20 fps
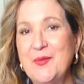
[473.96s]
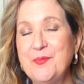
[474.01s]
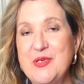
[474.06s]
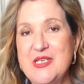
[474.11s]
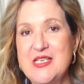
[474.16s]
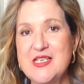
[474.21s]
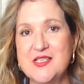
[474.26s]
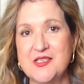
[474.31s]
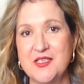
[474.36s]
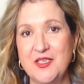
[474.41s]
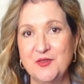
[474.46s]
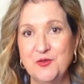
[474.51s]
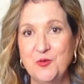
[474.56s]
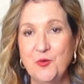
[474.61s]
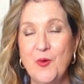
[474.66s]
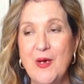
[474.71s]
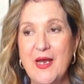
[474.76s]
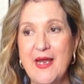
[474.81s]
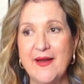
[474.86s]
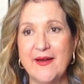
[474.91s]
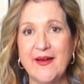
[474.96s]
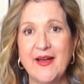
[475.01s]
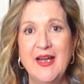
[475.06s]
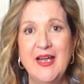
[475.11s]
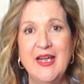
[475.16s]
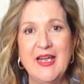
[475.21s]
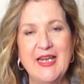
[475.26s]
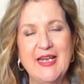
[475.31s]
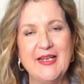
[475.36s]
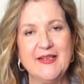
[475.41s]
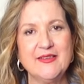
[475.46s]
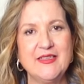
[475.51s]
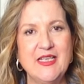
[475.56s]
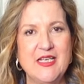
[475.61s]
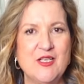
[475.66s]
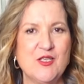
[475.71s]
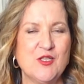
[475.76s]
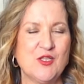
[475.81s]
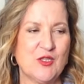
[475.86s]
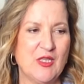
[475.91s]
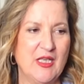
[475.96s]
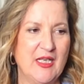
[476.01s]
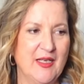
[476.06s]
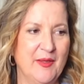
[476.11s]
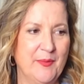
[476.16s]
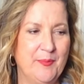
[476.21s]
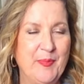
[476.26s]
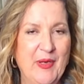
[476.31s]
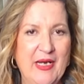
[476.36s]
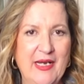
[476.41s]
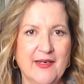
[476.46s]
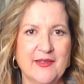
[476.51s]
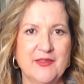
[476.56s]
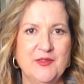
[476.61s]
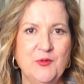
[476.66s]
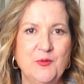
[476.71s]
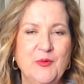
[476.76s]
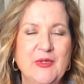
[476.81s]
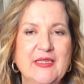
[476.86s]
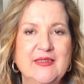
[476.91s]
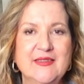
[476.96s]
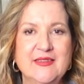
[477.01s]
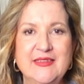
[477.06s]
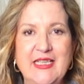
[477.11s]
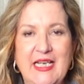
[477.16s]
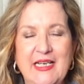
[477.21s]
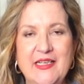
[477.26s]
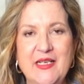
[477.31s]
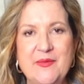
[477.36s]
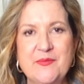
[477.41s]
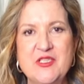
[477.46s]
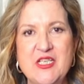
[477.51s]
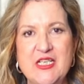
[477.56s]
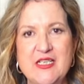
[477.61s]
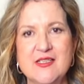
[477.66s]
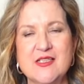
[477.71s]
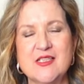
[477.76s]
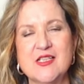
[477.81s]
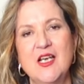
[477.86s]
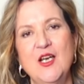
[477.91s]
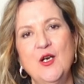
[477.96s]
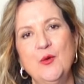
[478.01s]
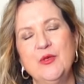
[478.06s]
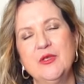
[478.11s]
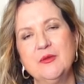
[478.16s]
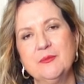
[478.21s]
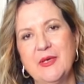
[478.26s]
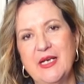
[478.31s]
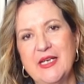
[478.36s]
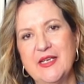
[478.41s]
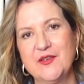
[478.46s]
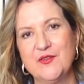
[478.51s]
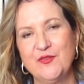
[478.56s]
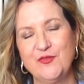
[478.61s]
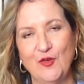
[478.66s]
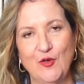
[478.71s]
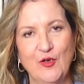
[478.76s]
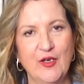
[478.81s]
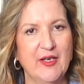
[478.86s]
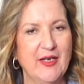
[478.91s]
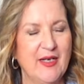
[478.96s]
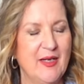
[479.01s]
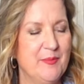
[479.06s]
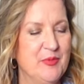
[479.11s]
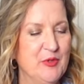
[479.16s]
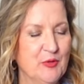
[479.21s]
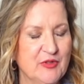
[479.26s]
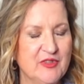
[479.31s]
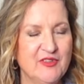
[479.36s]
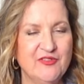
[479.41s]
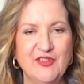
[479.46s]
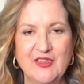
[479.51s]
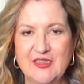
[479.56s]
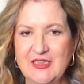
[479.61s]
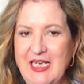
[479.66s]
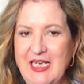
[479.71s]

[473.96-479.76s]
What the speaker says: piece to wear, and this paired with denim jeans will make for a beautiful